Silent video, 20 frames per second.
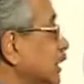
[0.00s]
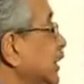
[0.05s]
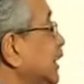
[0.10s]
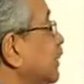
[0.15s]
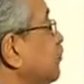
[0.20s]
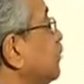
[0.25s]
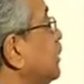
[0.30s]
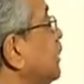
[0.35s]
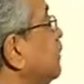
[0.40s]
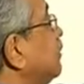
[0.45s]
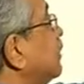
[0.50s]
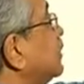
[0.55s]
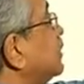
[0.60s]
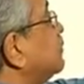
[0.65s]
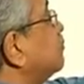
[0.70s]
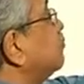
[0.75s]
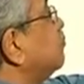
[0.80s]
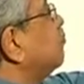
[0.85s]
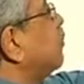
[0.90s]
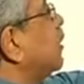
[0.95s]
If you leave a
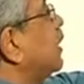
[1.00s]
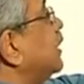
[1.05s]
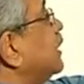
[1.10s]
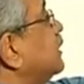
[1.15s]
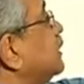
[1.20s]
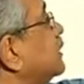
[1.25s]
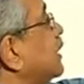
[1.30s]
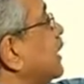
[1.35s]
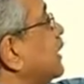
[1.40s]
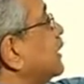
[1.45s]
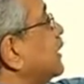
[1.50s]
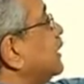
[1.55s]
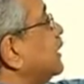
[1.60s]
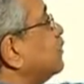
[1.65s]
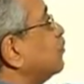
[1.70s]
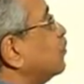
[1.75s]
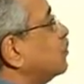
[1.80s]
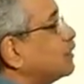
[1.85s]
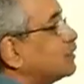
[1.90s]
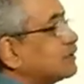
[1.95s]
body in the satellite,
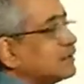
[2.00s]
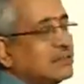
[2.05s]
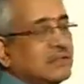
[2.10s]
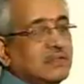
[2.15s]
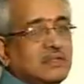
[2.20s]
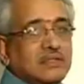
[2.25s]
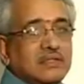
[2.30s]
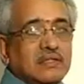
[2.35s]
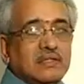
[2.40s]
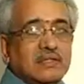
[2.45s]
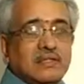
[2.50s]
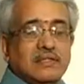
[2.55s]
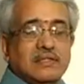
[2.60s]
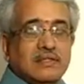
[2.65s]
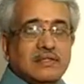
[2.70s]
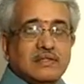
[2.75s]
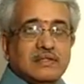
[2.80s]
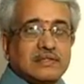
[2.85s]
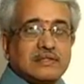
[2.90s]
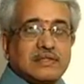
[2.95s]
it won't
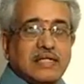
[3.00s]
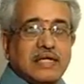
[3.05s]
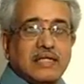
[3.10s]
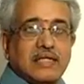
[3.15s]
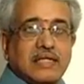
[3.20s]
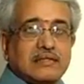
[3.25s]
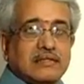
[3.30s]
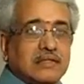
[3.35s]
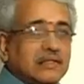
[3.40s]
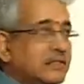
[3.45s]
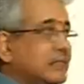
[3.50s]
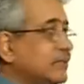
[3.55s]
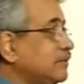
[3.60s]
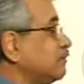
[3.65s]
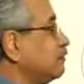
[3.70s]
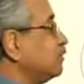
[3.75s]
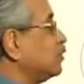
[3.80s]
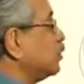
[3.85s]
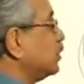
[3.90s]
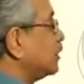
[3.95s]
stand like that. It
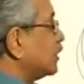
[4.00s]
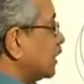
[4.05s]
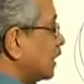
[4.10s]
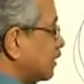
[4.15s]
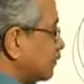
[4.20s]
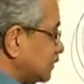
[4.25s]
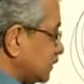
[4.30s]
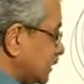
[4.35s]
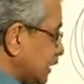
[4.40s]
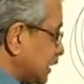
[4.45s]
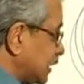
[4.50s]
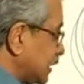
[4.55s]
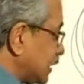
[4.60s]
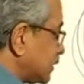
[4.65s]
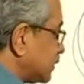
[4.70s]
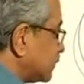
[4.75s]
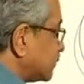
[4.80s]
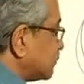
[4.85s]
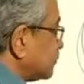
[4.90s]
will be going along the satellite.